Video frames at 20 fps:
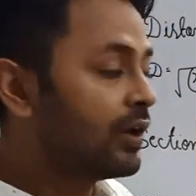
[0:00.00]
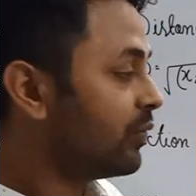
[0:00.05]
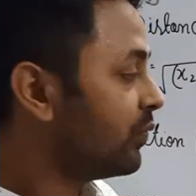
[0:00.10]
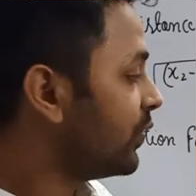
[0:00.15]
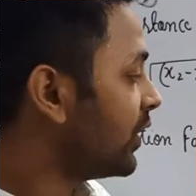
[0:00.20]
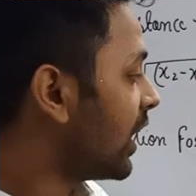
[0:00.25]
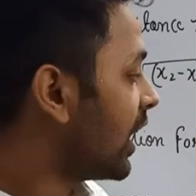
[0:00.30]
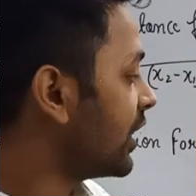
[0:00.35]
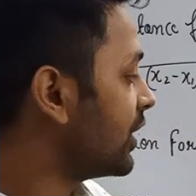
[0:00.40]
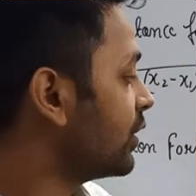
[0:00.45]

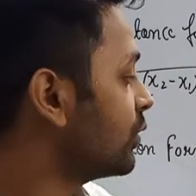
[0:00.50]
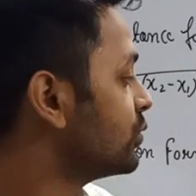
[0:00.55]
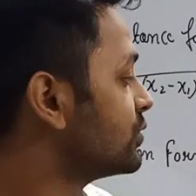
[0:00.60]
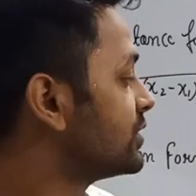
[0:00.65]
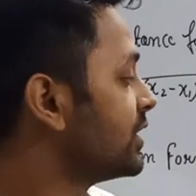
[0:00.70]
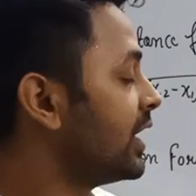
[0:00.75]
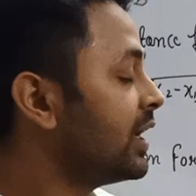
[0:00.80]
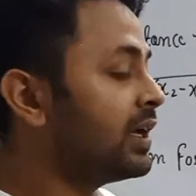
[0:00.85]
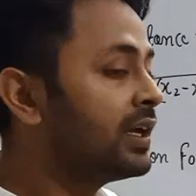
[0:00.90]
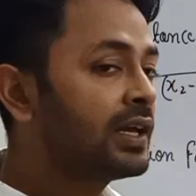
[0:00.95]
we are
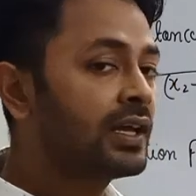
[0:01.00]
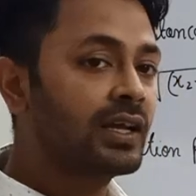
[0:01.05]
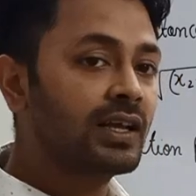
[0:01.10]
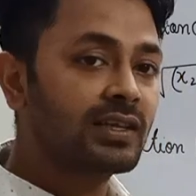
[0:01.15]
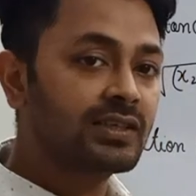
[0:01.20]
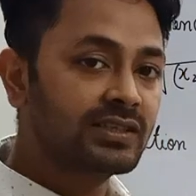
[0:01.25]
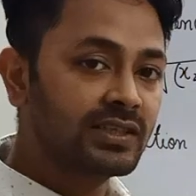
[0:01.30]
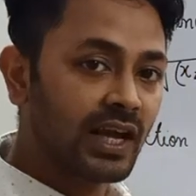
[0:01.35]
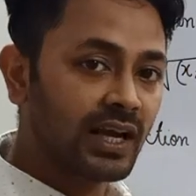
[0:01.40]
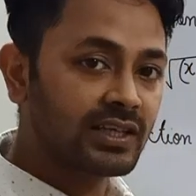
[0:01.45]
using
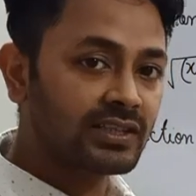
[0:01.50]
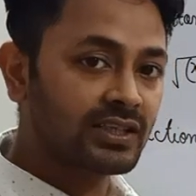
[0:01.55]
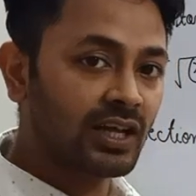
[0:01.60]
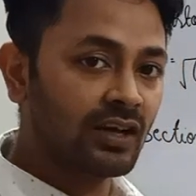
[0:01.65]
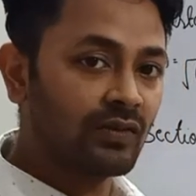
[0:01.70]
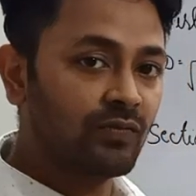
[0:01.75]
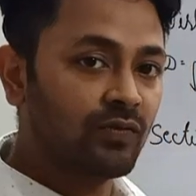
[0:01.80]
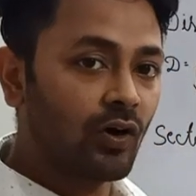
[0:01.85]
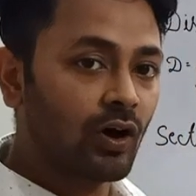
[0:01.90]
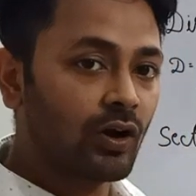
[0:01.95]

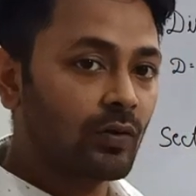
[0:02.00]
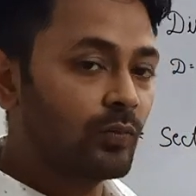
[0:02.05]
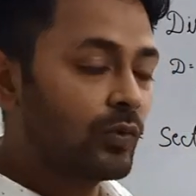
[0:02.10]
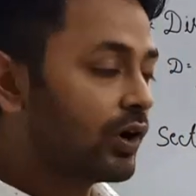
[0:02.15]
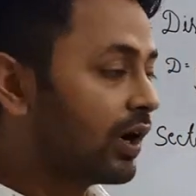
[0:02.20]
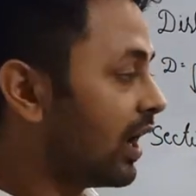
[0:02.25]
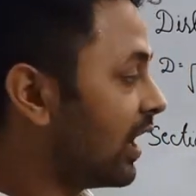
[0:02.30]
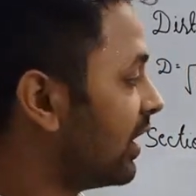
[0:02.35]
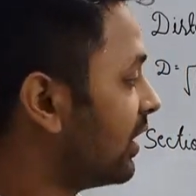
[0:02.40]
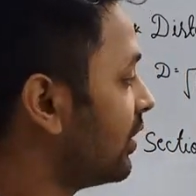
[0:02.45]
section
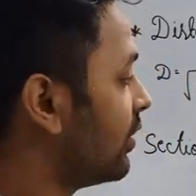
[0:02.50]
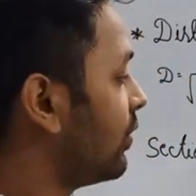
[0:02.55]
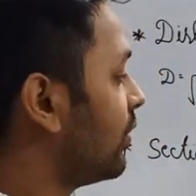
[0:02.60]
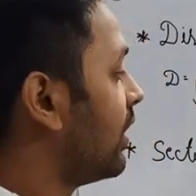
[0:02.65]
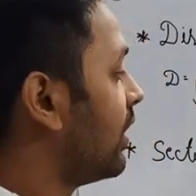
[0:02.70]
formula.